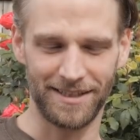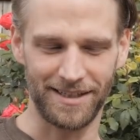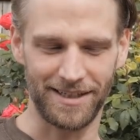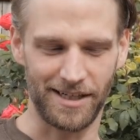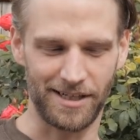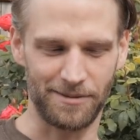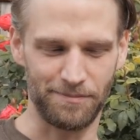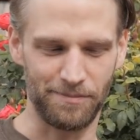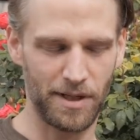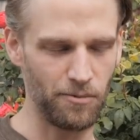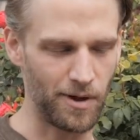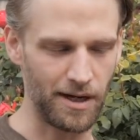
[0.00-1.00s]
Uh,
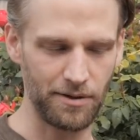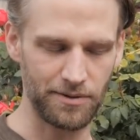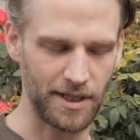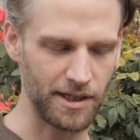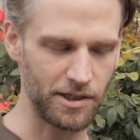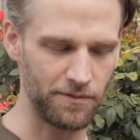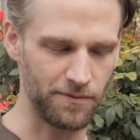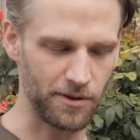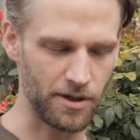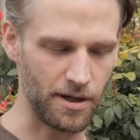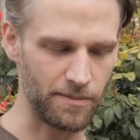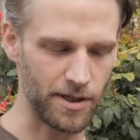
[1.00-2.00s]
meanwhile, thank you for
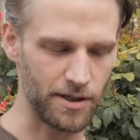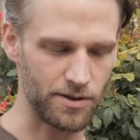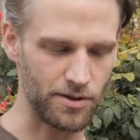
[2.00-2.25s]
coming